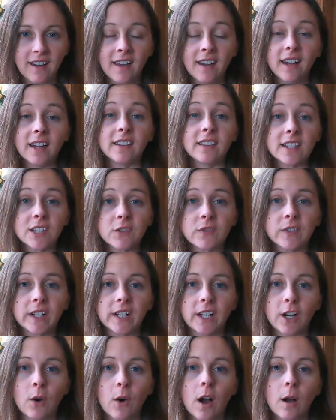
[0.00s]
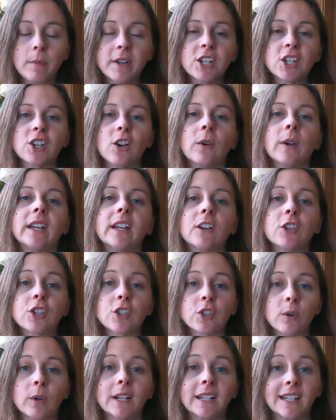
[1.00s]
In this video, I'll be showing a
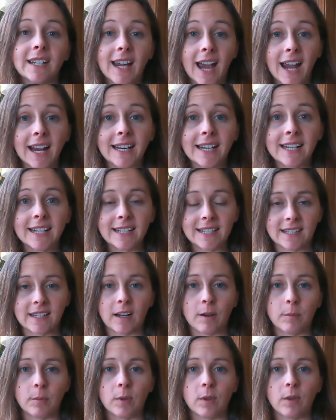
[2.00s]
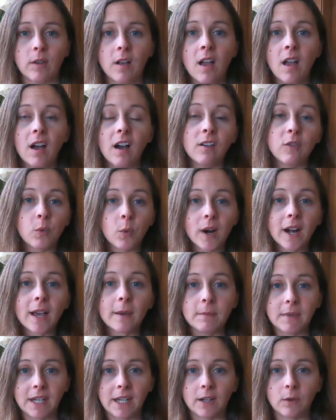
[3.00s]
short guided example of what I
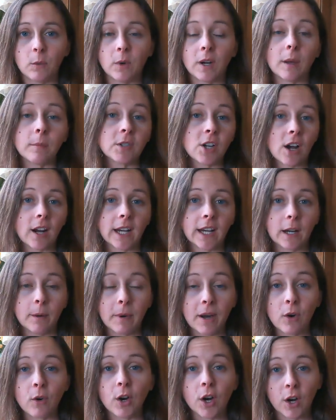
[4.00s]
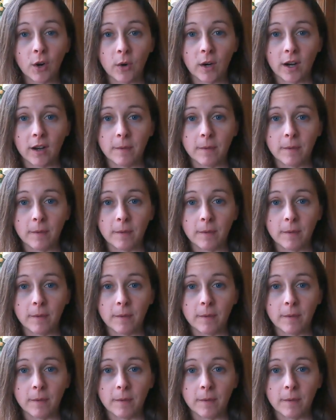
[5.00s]
mean when I'm talking about Koga.